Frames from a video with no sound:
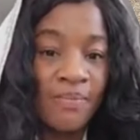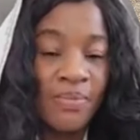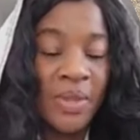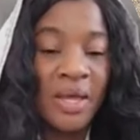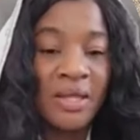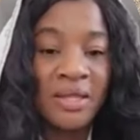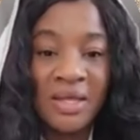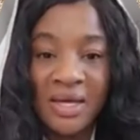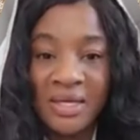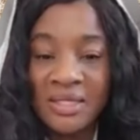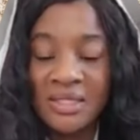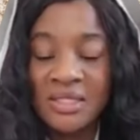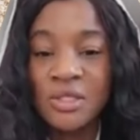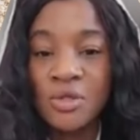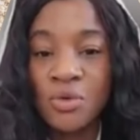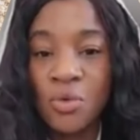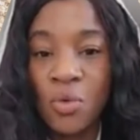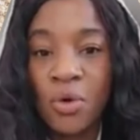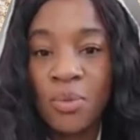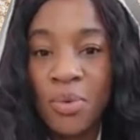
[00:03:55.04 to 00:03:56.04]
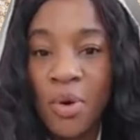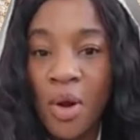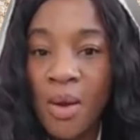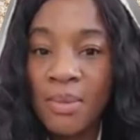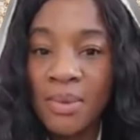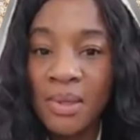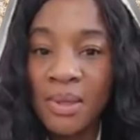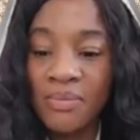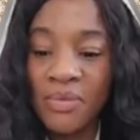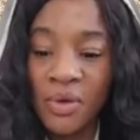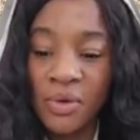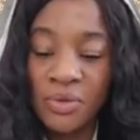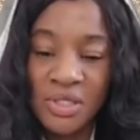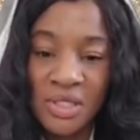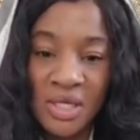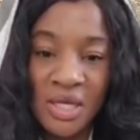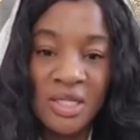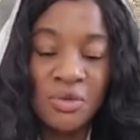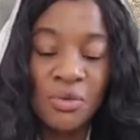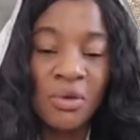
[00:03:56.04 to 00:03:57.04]
And that is your problem. Those
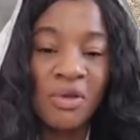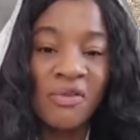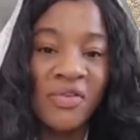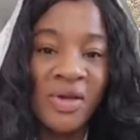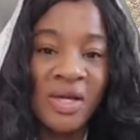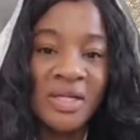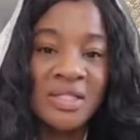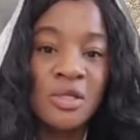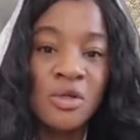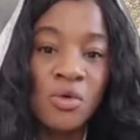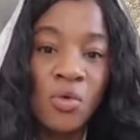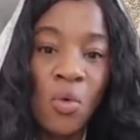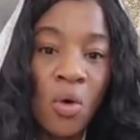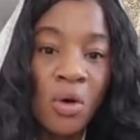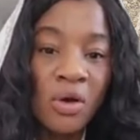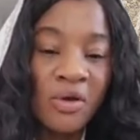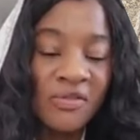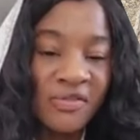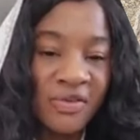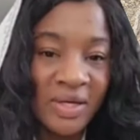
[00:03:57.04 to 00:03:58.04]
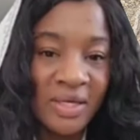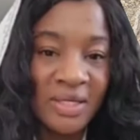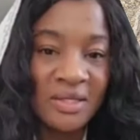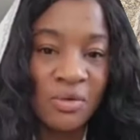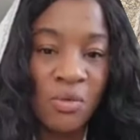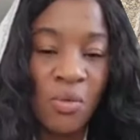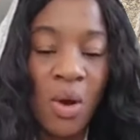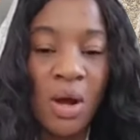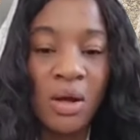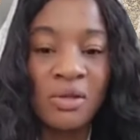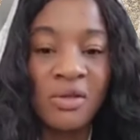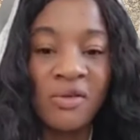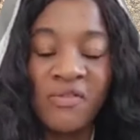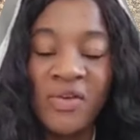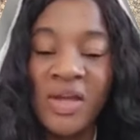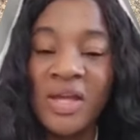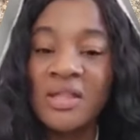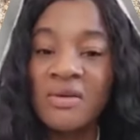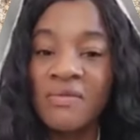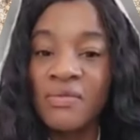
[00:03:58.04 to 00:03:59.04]
things will affect your faith while the
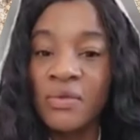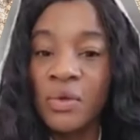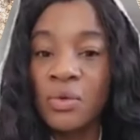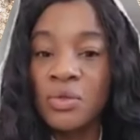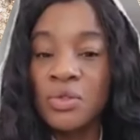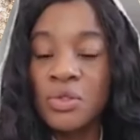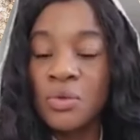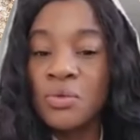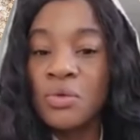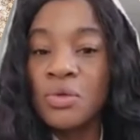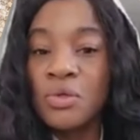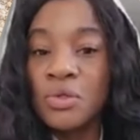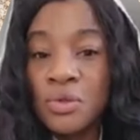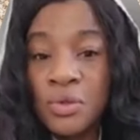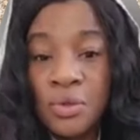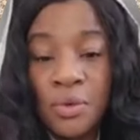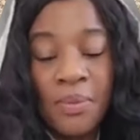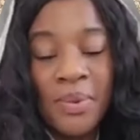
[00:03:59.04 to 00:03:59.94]
faith of those who do